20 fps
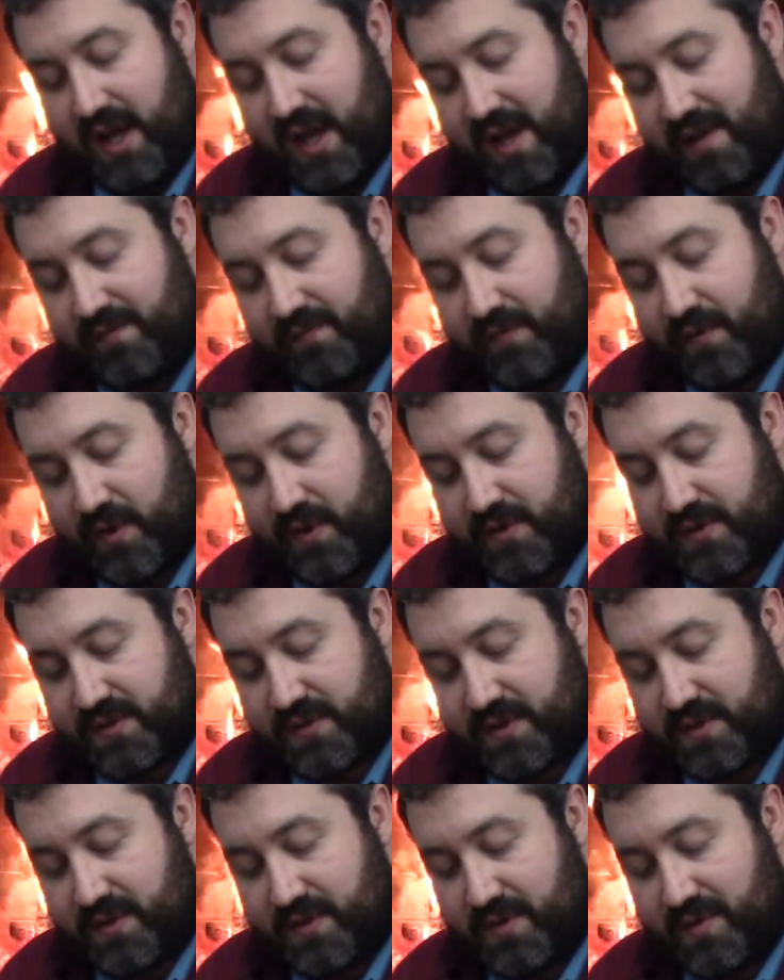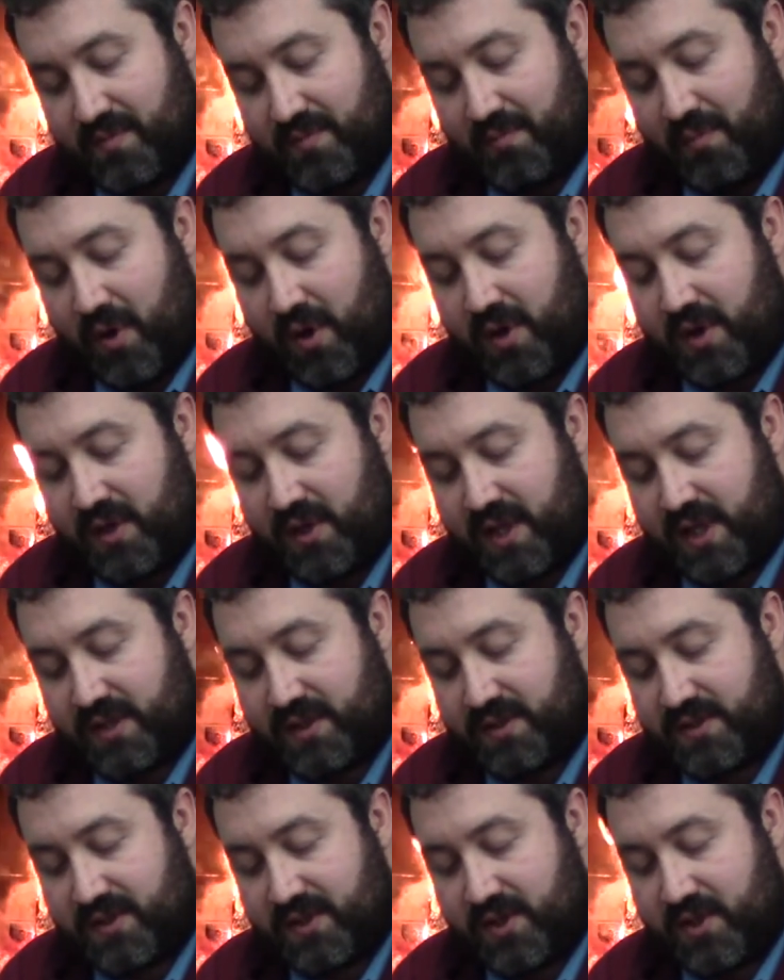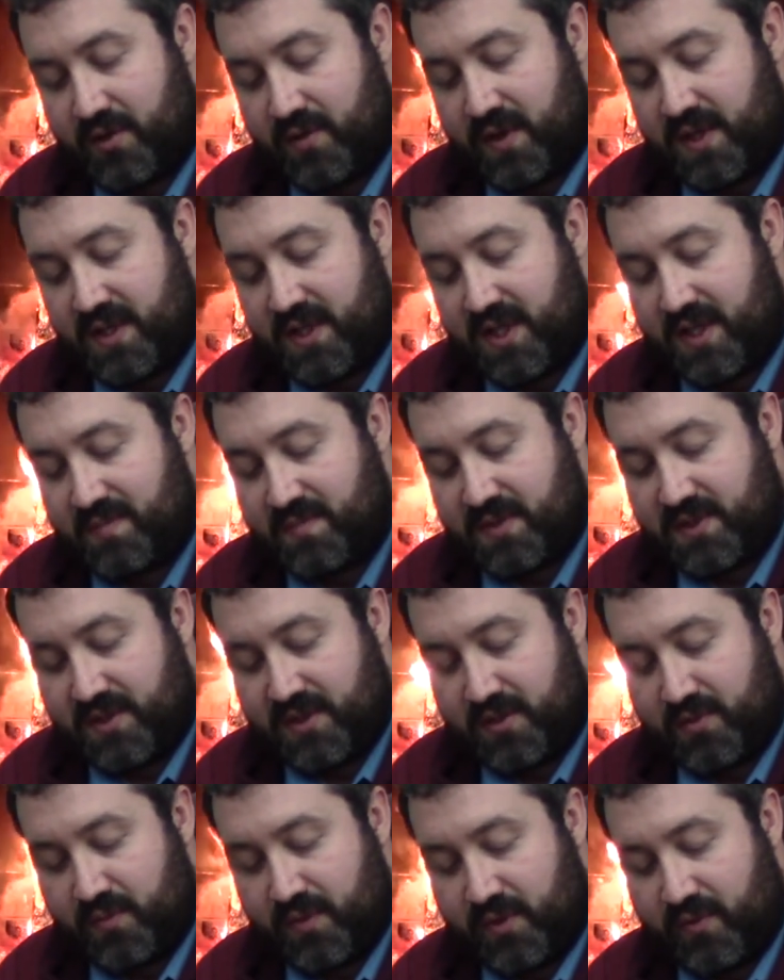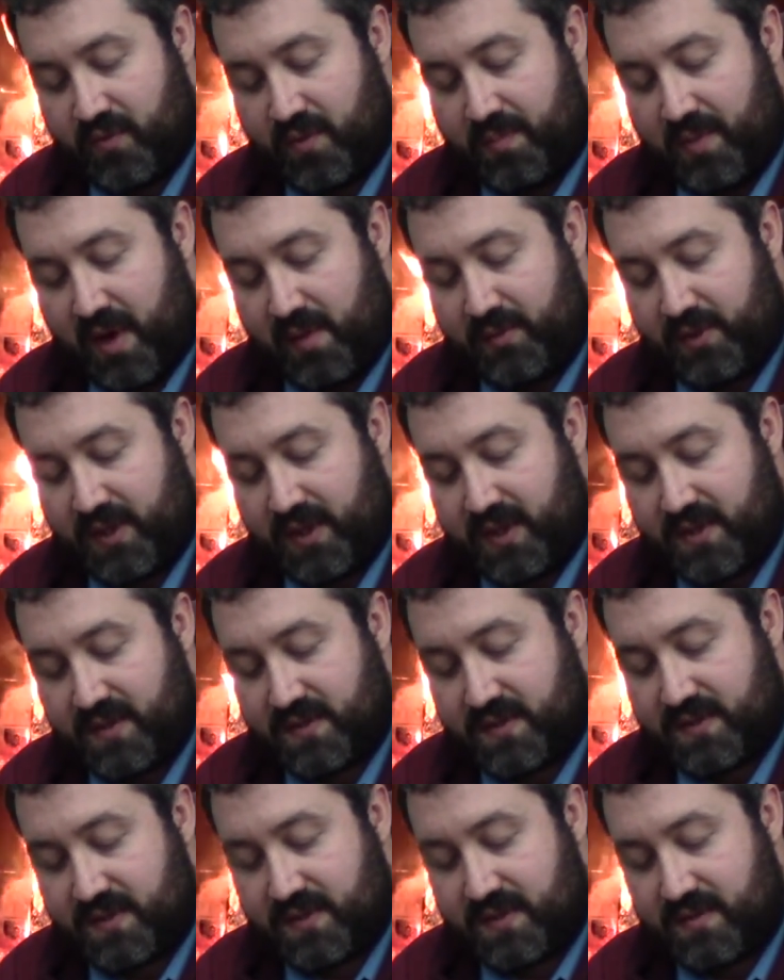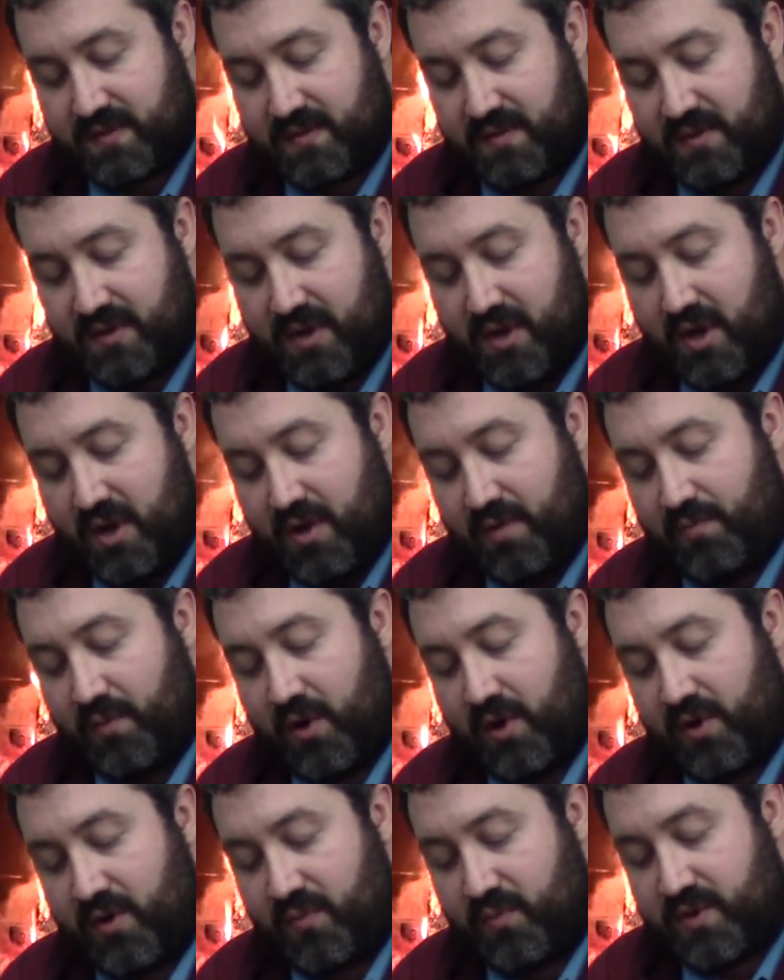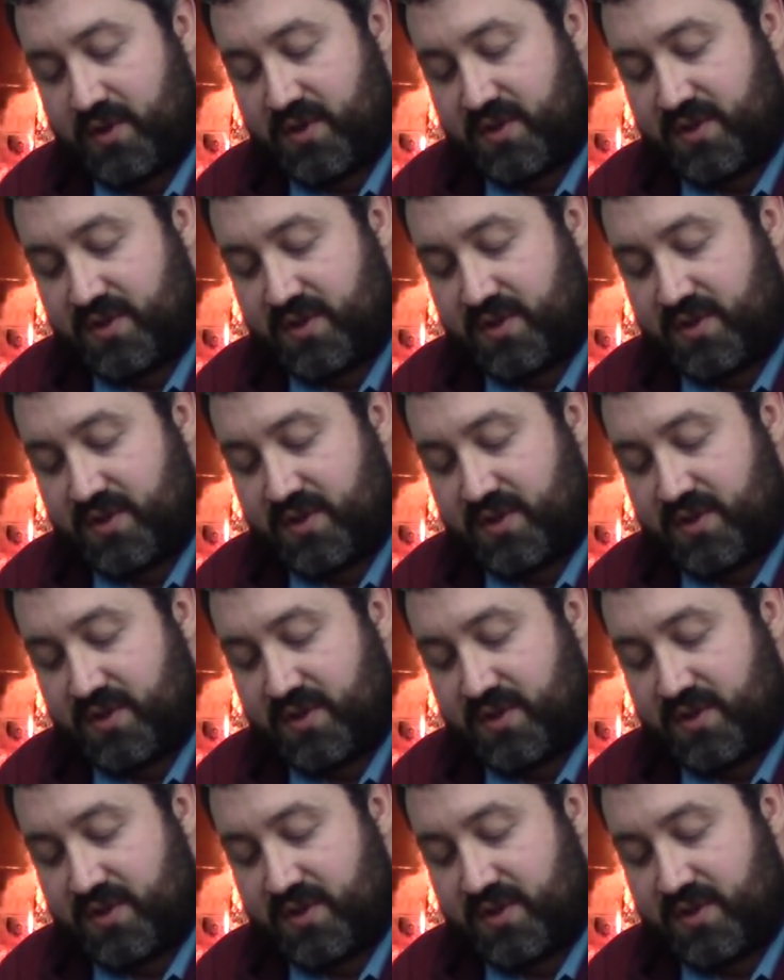At first, Martin let the security teams deal with the Republicans. Martin